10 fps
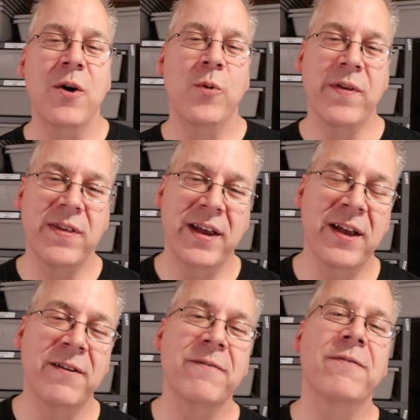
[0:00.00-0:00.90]

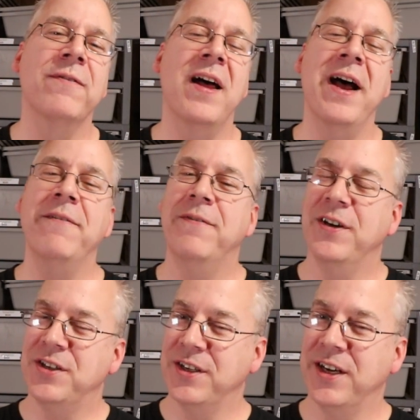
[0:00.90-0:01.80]
within fly
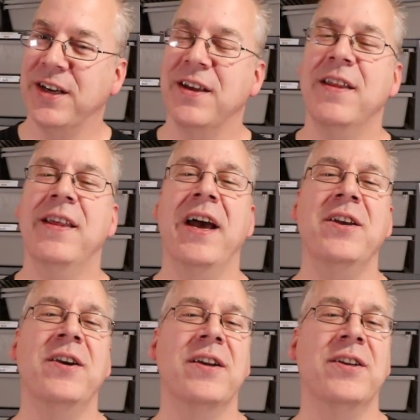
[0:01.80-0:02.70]
fishing that
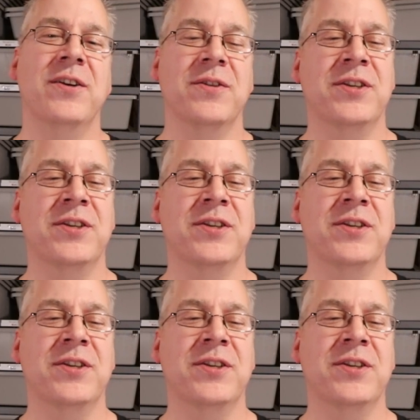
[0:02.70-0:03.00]
you can do.